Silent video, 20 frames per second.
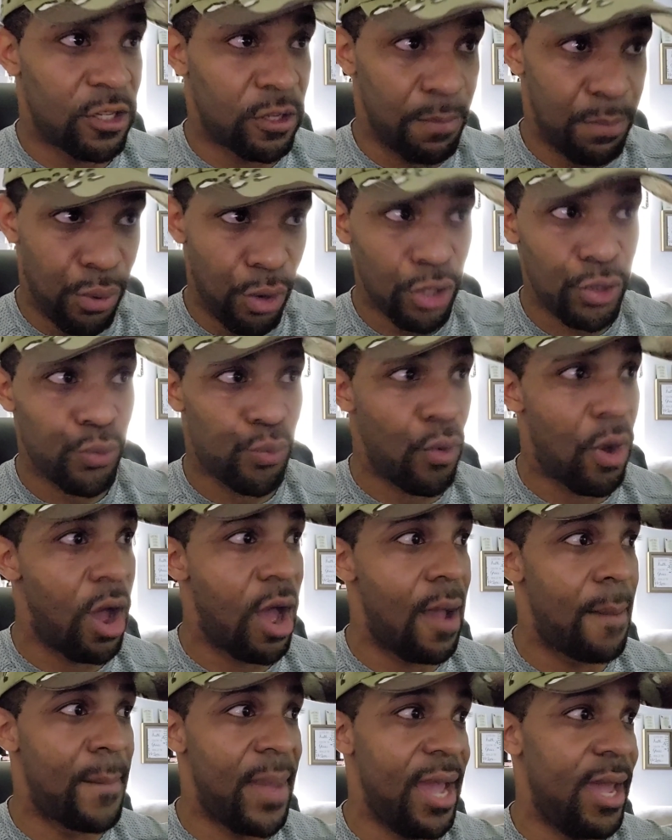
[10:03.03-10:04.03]
that's a push
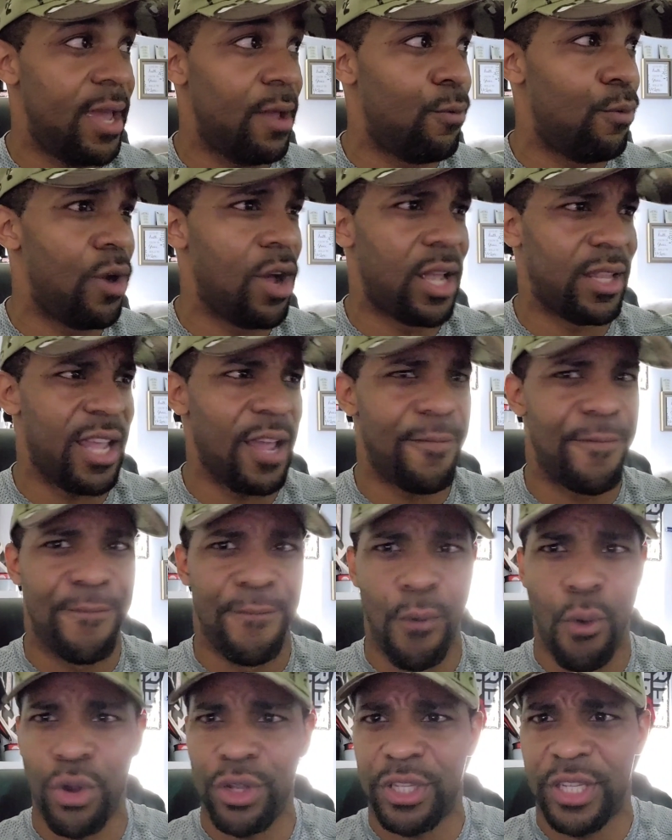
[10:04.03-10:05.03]
rod making what I think
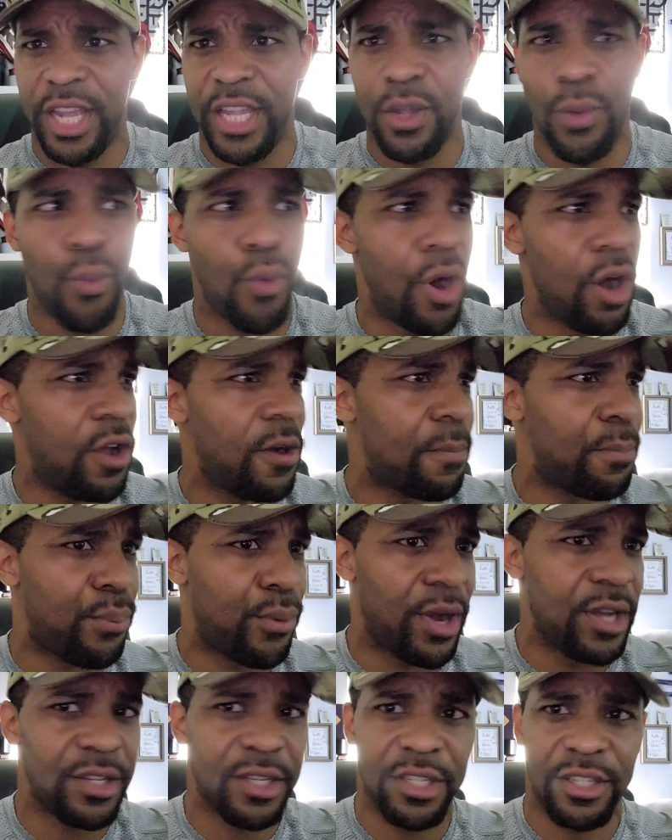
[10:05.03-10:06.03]
14 to 1
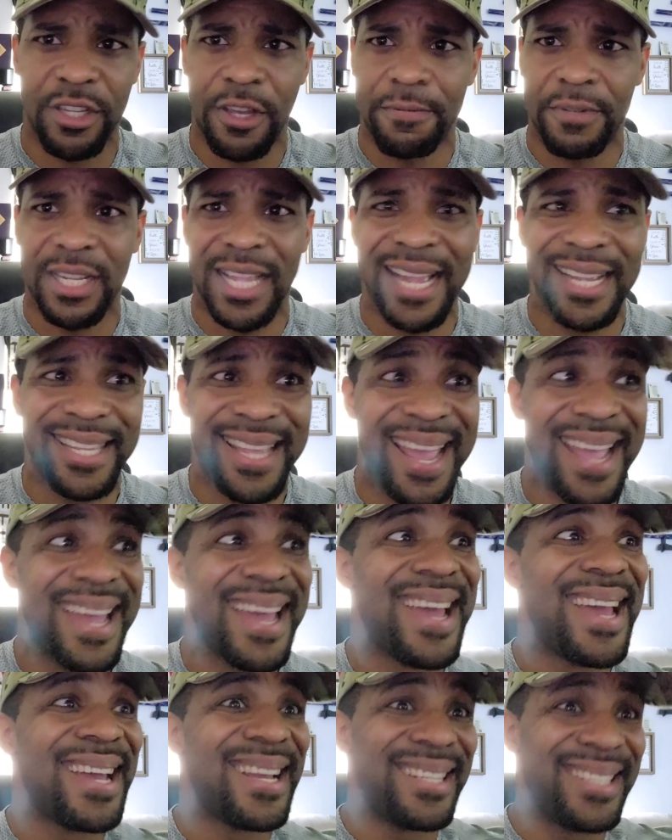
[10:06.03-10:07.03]
compression, something like
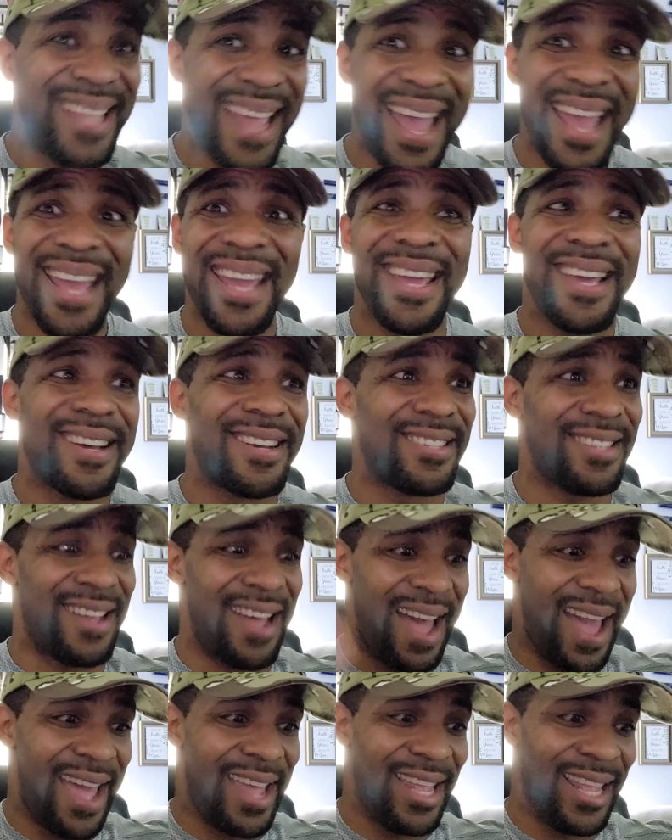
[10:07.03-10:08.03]
that. That is
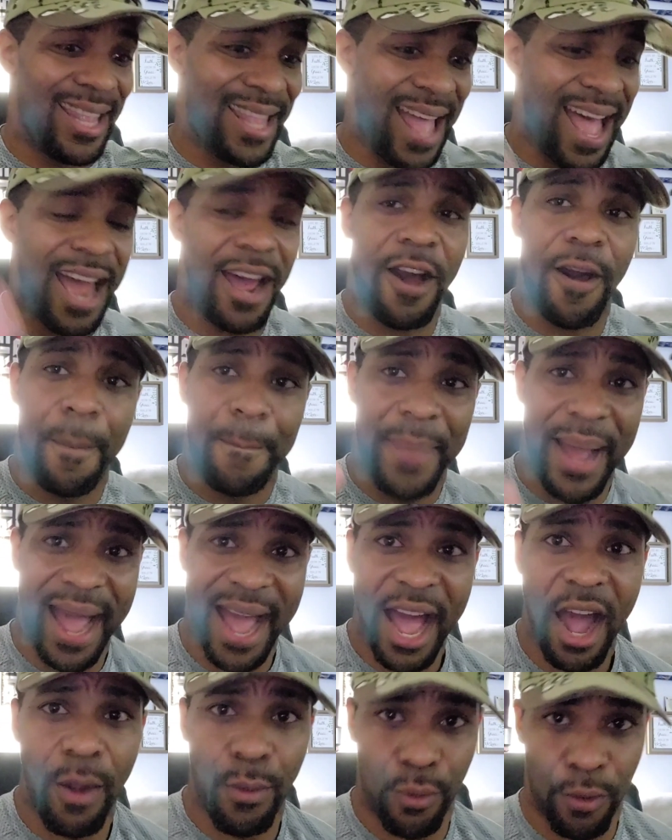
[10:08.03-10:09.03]
a lot of
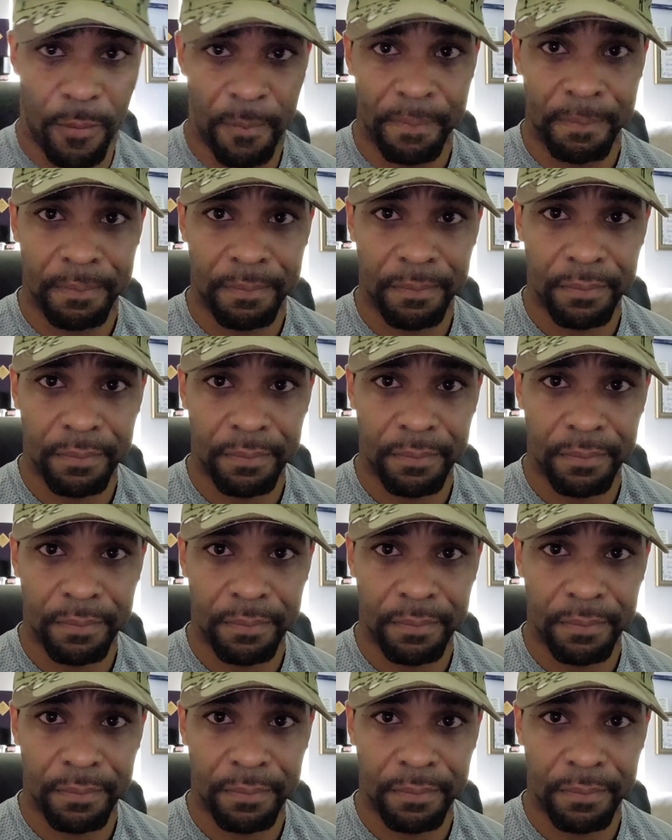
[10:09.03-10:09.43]
power